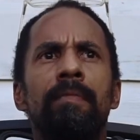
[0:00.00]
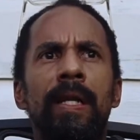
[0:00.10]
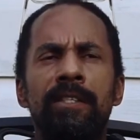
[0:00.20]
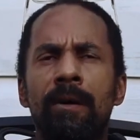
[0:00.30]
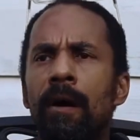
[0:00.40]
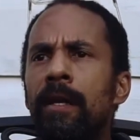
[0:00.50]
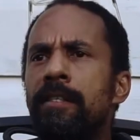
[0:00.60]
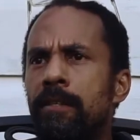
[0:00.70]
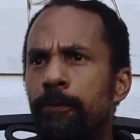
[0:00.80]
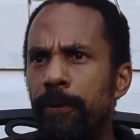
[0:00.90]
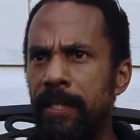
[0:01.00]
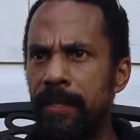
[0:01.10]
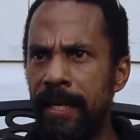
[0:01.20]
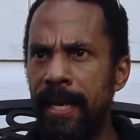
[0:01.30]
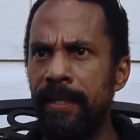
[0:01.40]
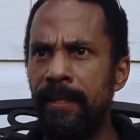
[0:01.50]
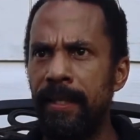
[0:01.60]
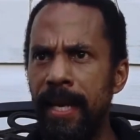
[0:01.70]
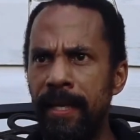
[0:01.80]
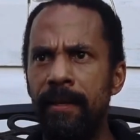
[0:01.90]
let's call it
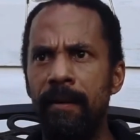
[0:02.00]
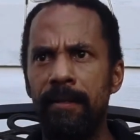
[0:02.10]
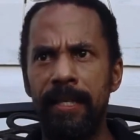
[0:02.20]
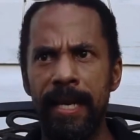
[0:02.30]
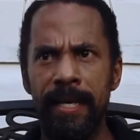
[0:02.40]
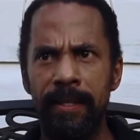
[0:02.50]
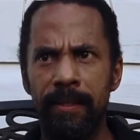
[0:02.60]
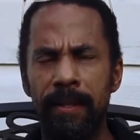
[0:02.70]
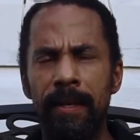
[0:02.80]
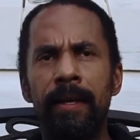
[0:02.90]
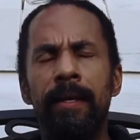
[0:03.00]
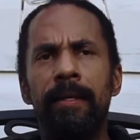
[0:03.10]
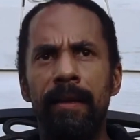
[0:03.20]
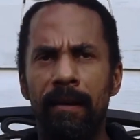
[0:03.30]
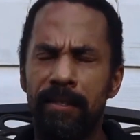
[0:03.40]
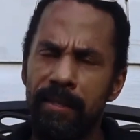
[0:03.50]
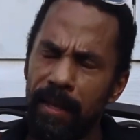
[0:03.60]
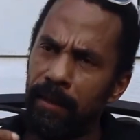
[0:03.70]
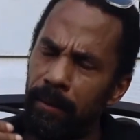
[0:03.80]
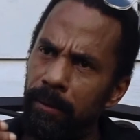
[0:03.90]
sophisticated in their taste, they're
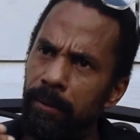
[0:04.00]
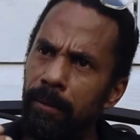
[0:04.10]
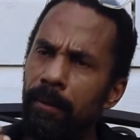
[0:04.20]
still